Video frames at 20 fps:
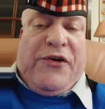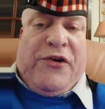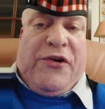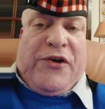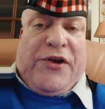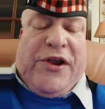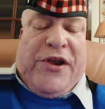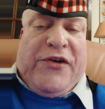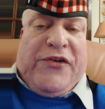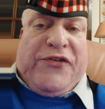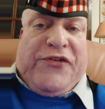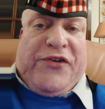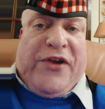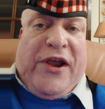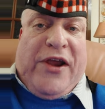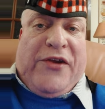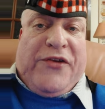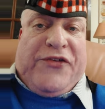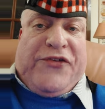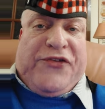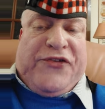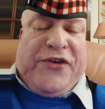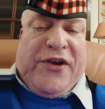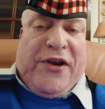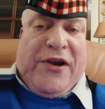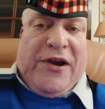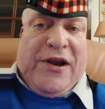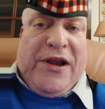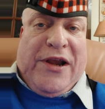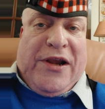Look at uh,
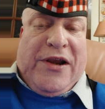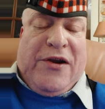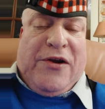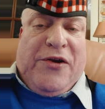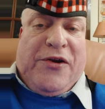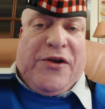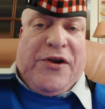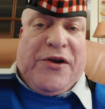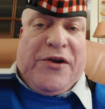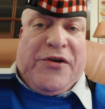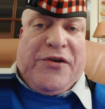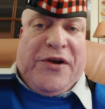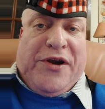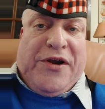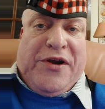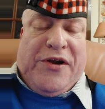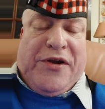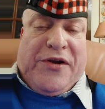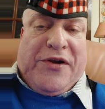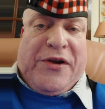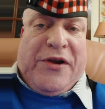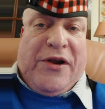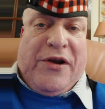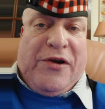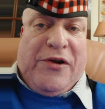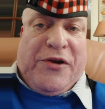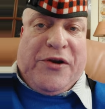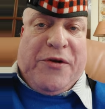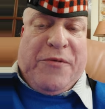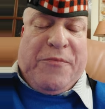Stirling, look at Greenock, look